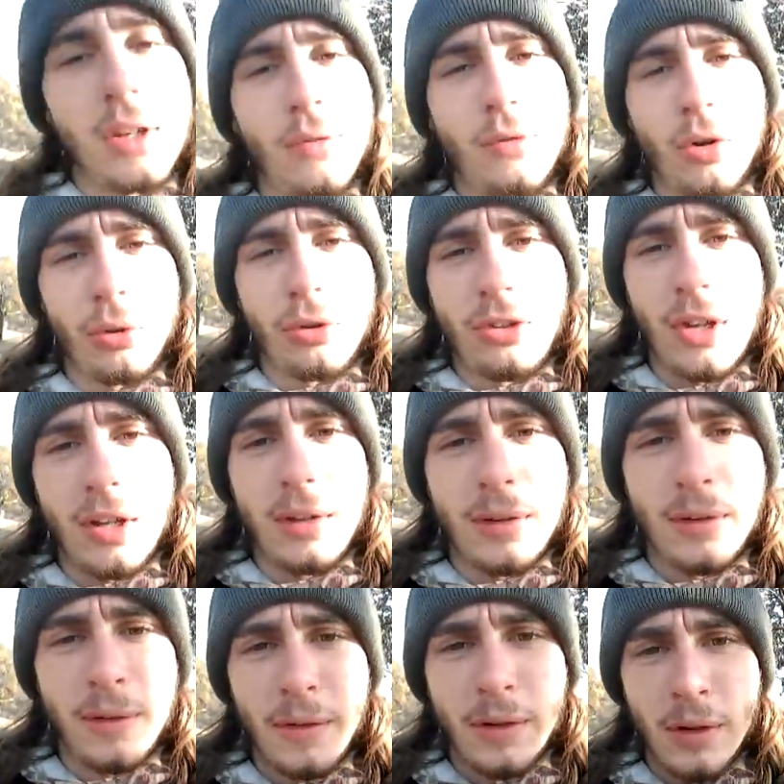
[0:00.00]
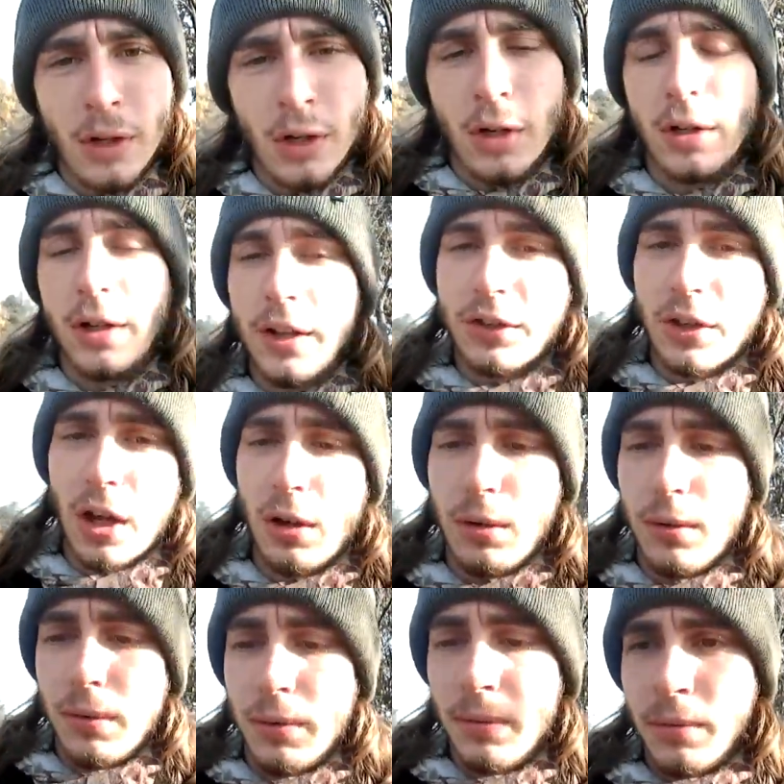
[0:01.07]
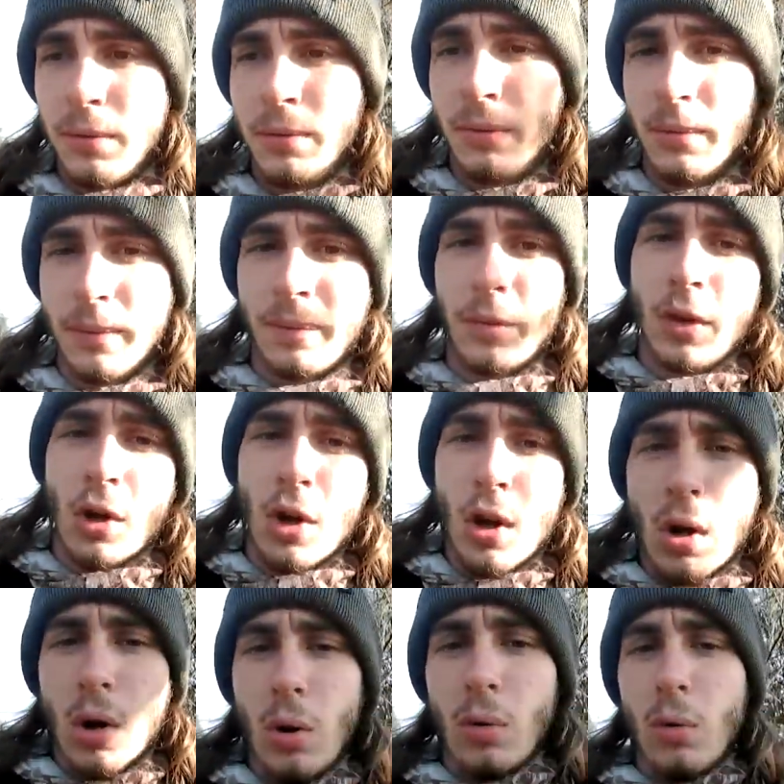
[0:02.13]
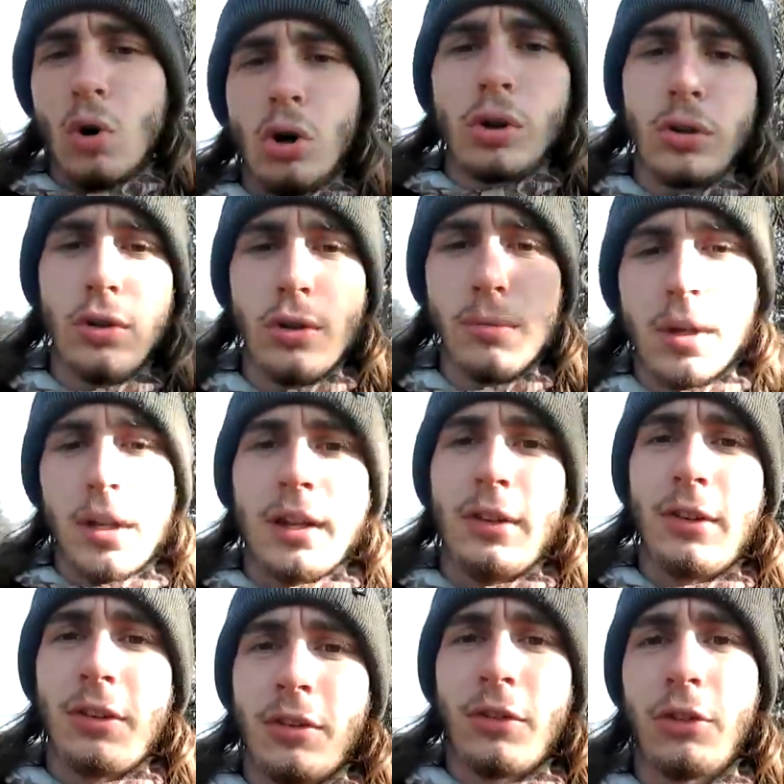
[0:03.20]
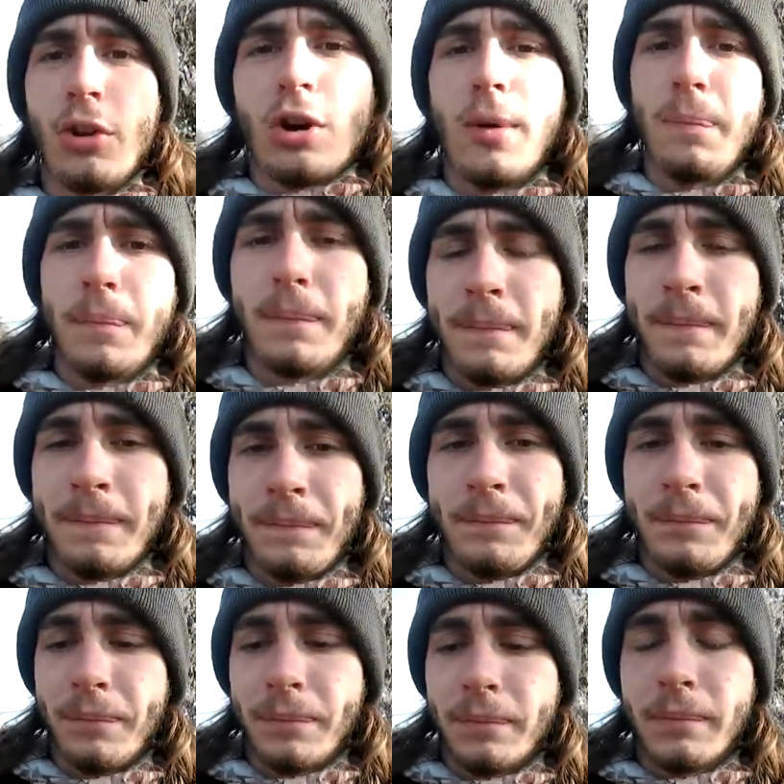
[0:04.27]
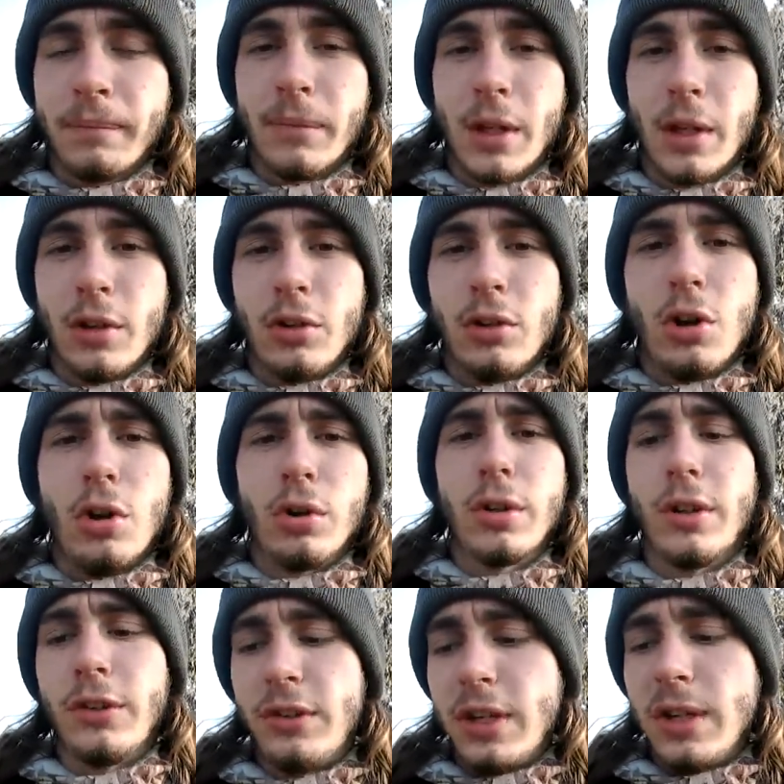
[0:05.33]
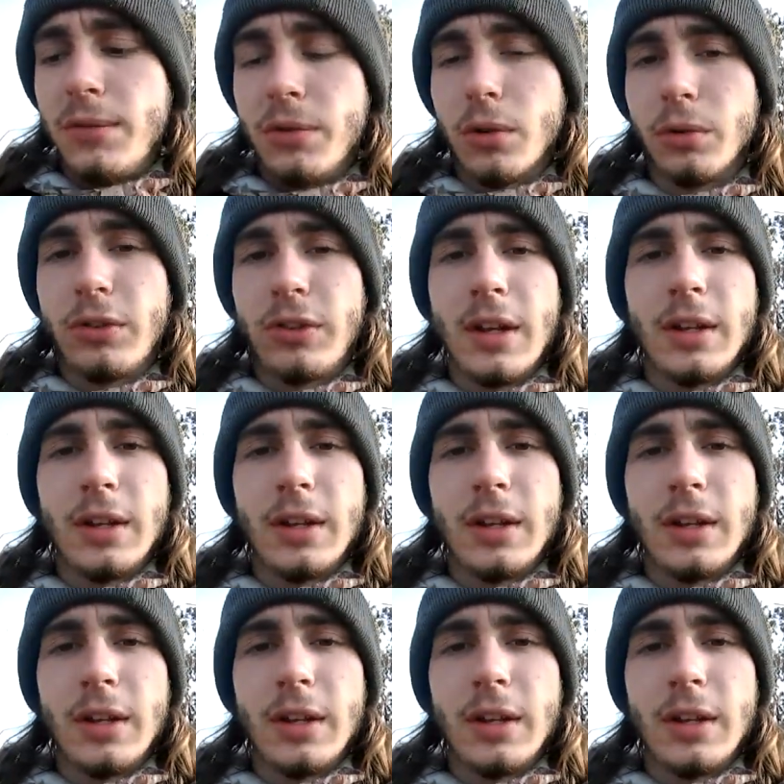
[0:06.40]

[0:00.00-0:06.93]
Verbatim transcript: default sit, let's go, walk two minutes, stop, dog does default